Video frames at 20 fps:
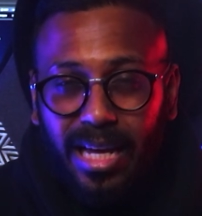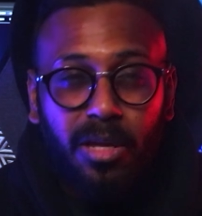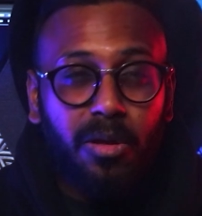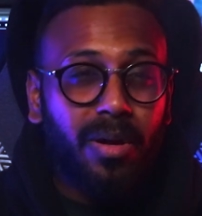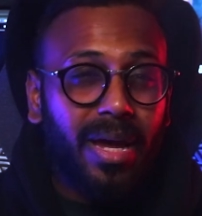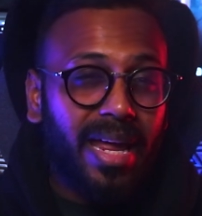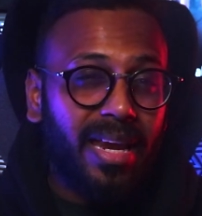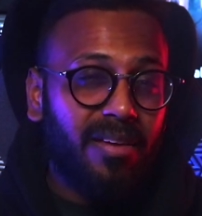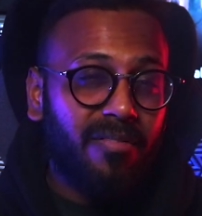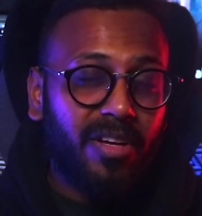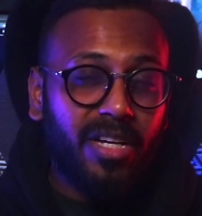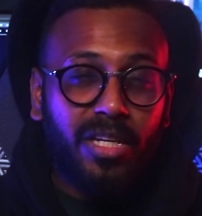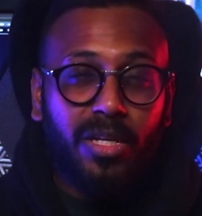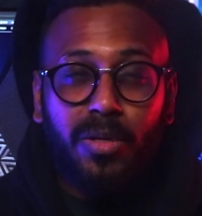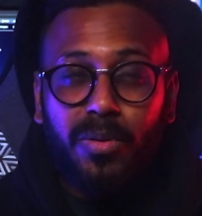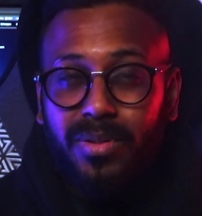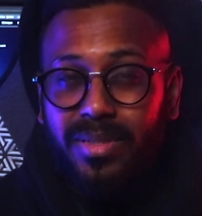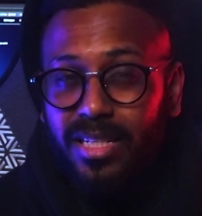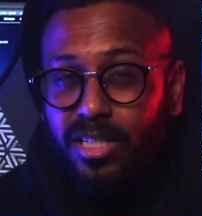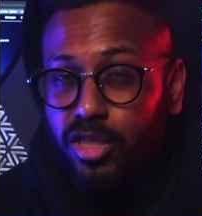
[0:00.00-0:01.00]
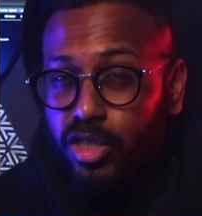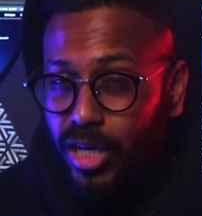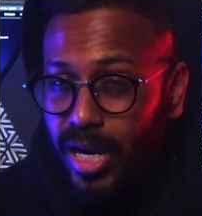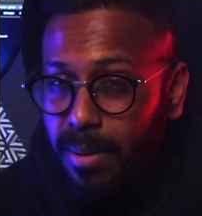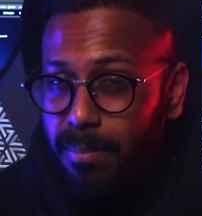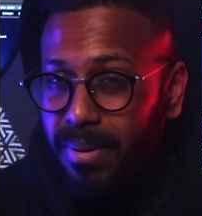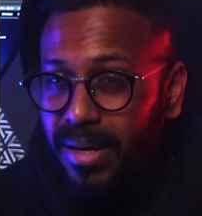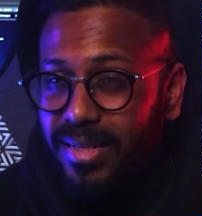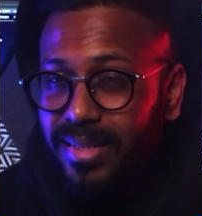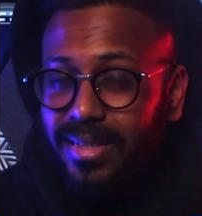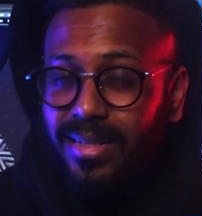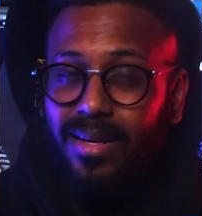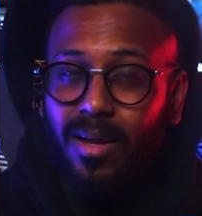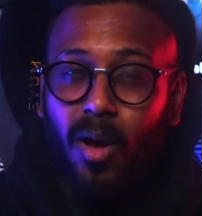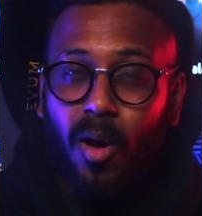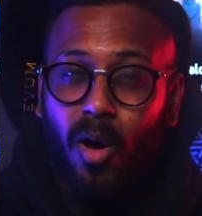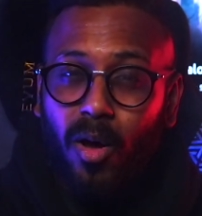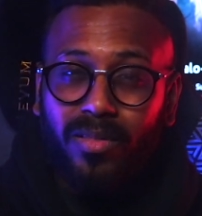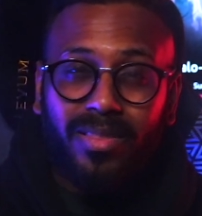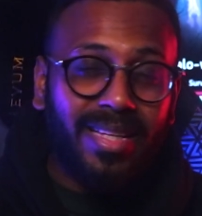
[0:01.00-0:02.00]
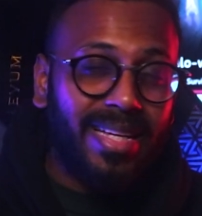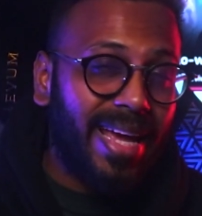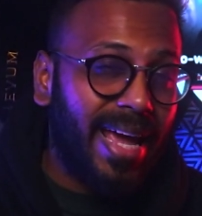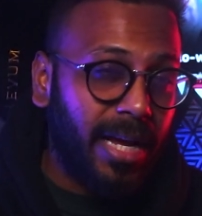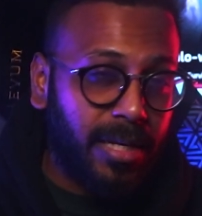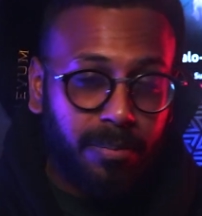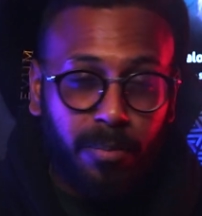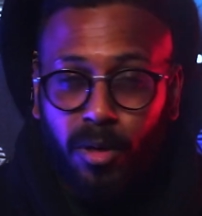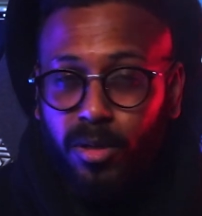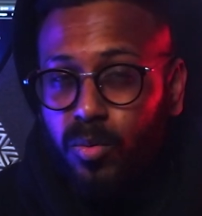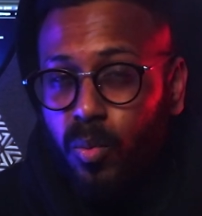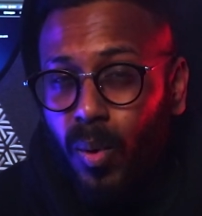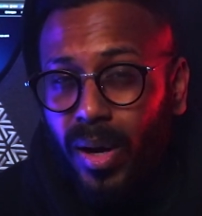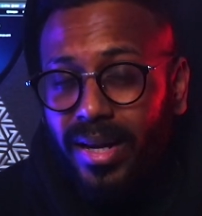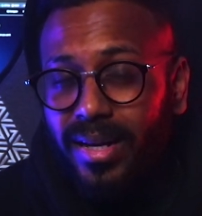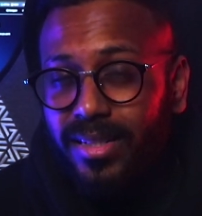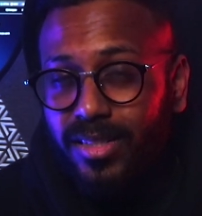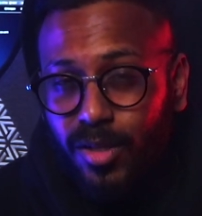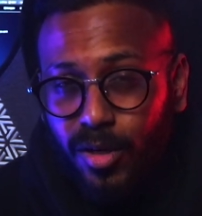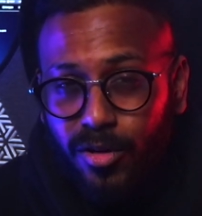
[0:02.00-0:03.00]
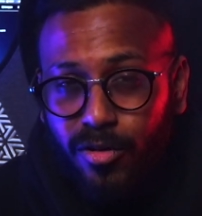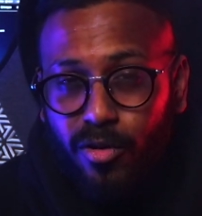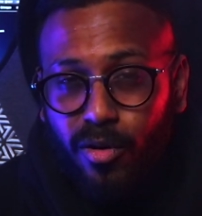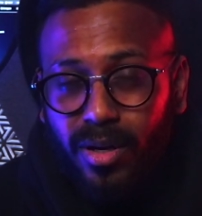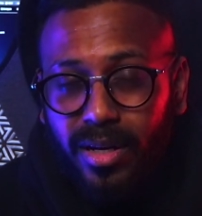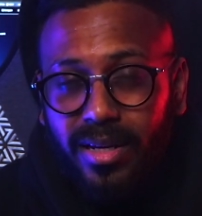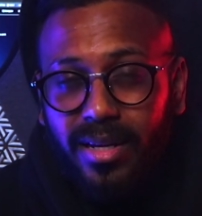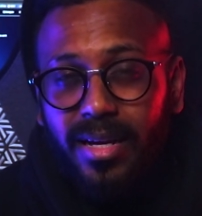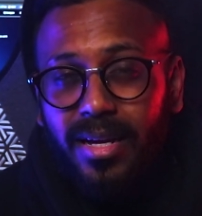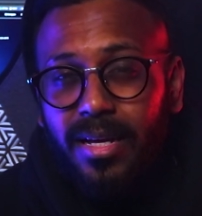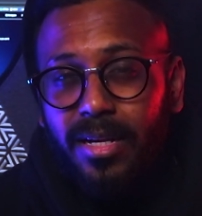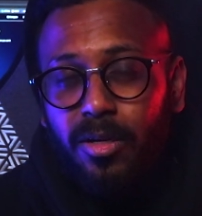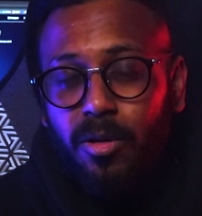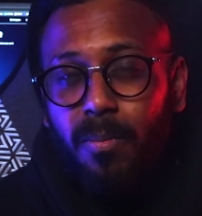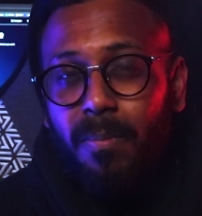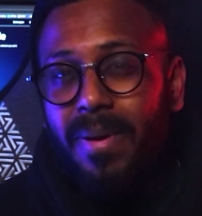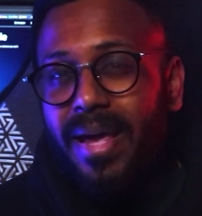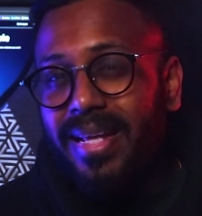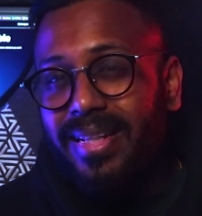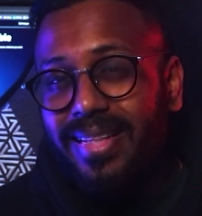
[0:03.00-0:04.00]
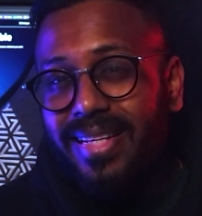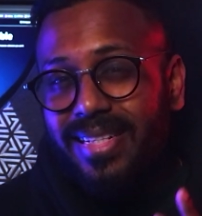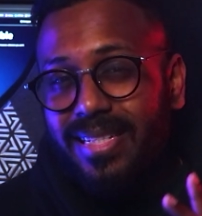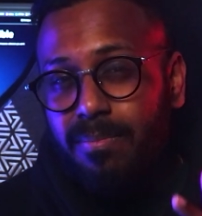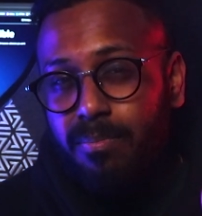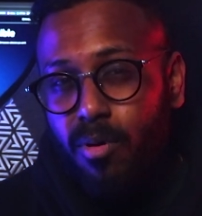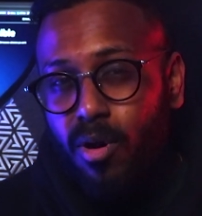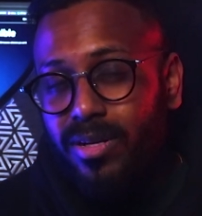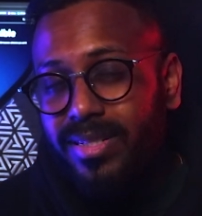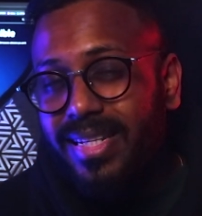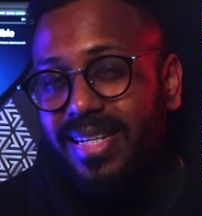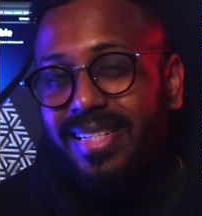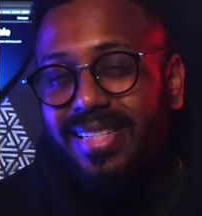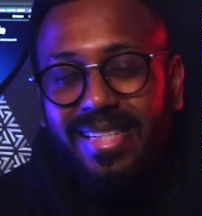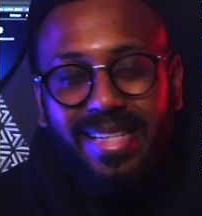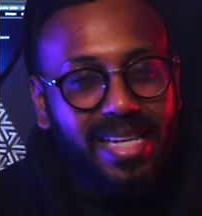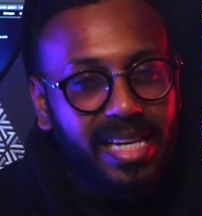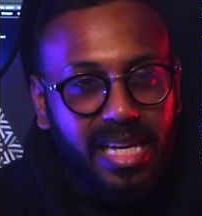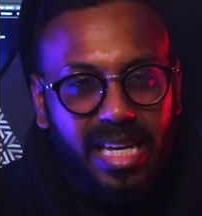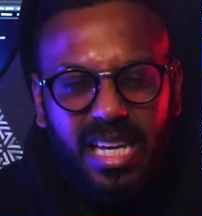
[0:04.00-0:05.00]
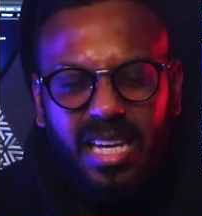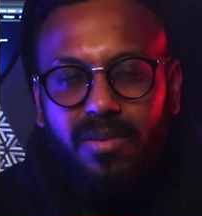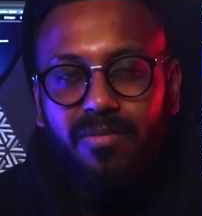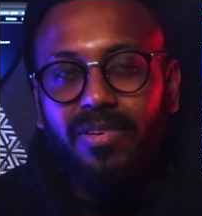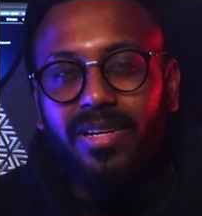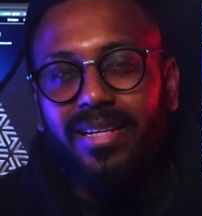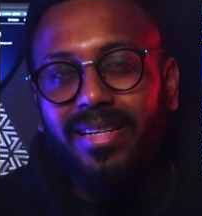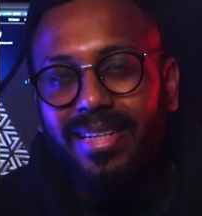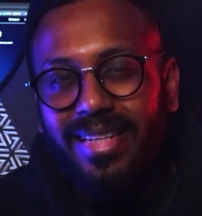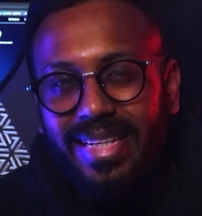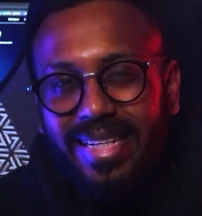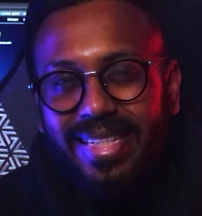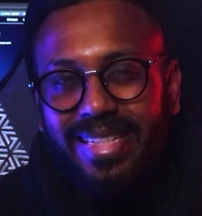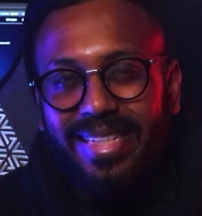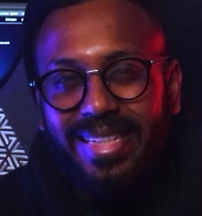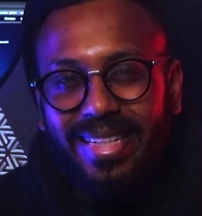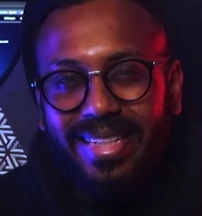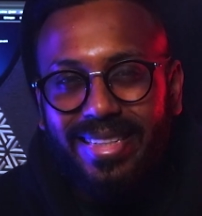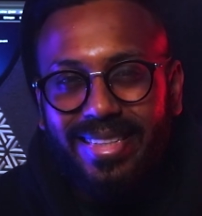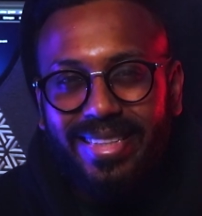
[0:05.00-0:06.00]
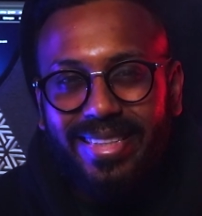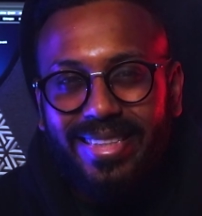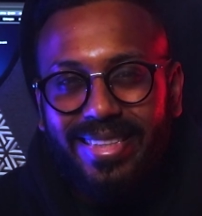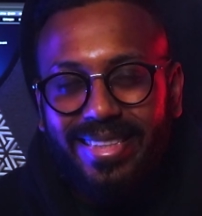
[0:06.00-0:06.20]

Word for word: You can even use the share button on the Xbox wireless controller to make this process even easier.